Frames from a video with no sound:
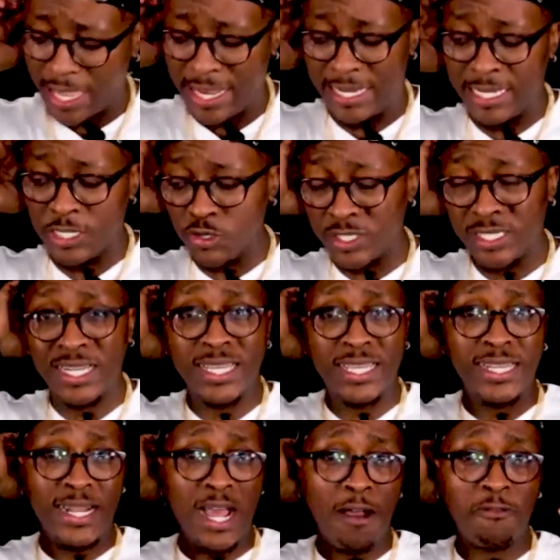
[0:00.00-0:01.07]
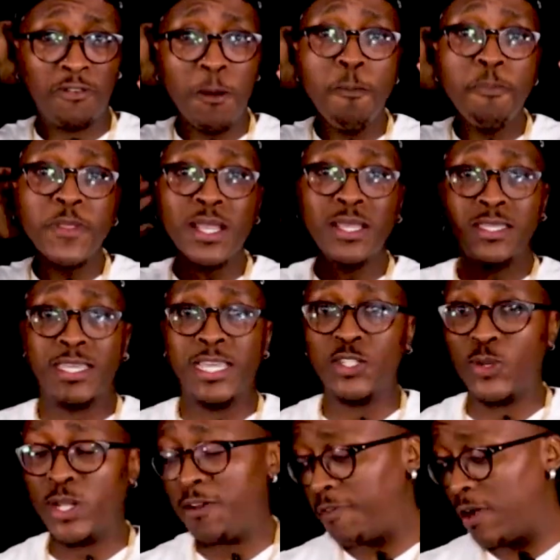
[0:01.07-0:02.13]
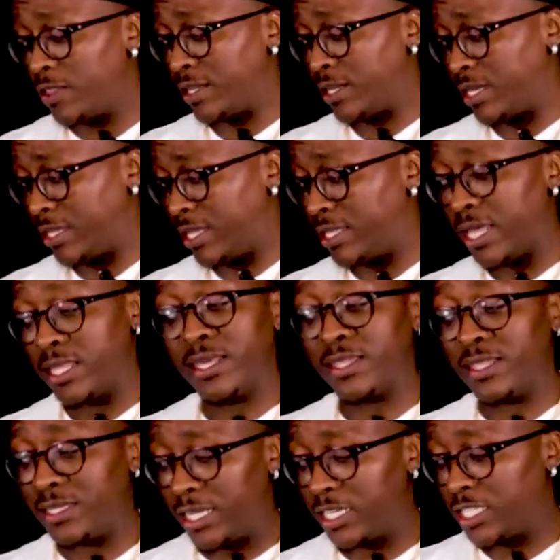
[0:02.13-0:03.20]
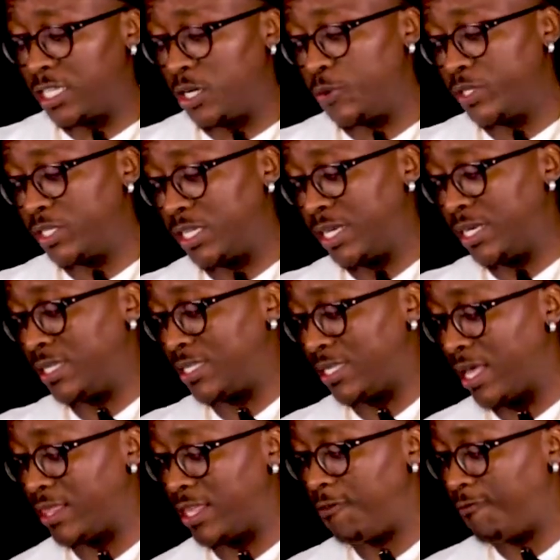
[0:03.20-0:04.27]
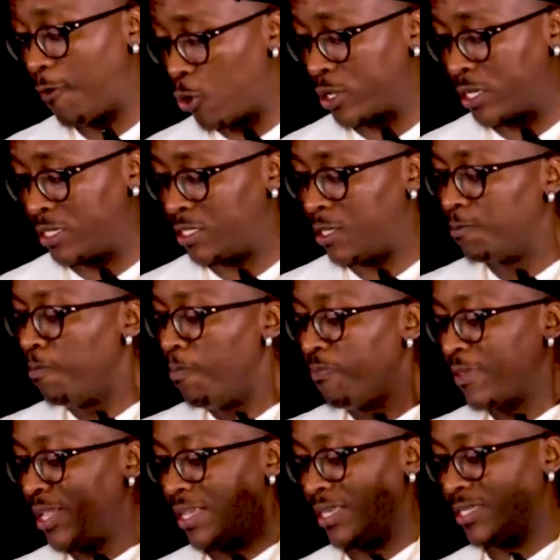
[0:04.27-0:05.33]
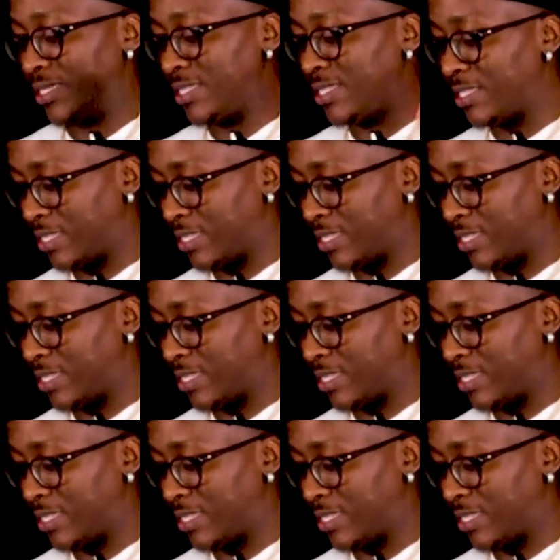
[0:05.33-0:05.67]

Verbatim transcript: And interestingly enough, here's what I found that, that, that the dictionary said. It said that focus is the